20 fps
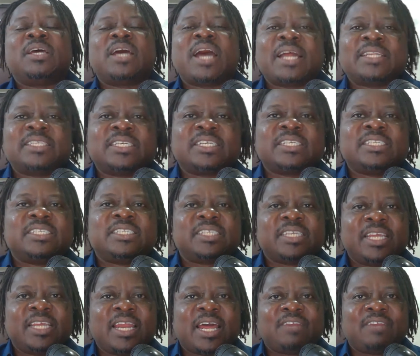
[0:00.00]
I think it is
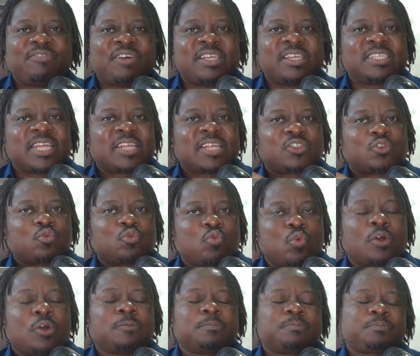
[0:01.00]
ill-advised. That's
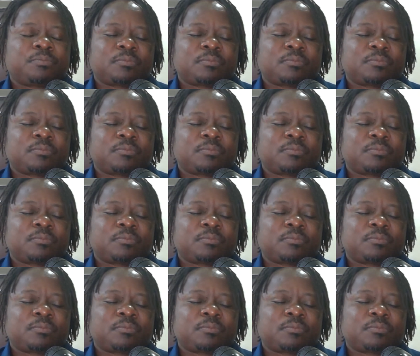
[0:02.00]
one.